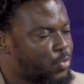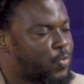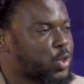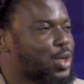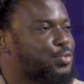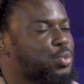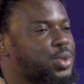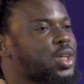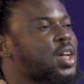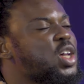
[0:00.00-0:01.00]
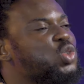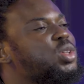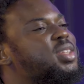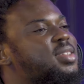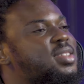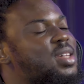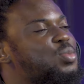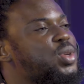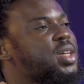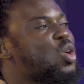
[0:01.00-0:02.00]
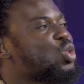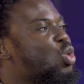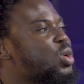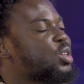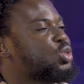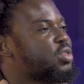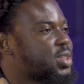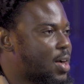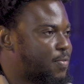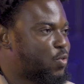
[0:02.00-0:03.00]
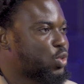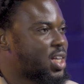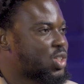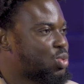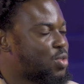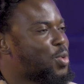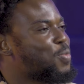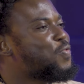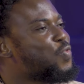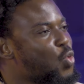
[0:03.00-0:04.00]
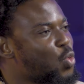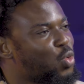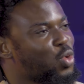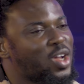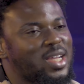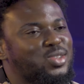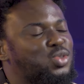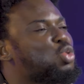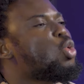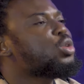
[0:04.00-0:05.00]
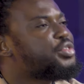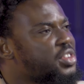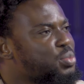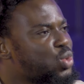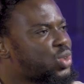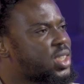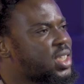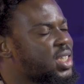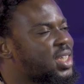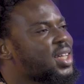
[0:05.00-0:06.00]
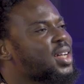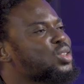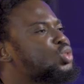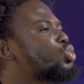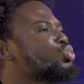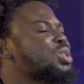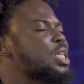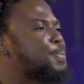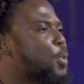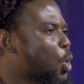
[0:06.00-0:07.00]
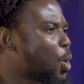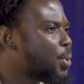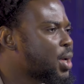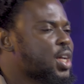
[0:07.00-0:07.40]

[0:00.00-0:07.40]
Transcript: forge Afrobeat. So that's the same way other genres are forged as well, from folk to country music to hip hop.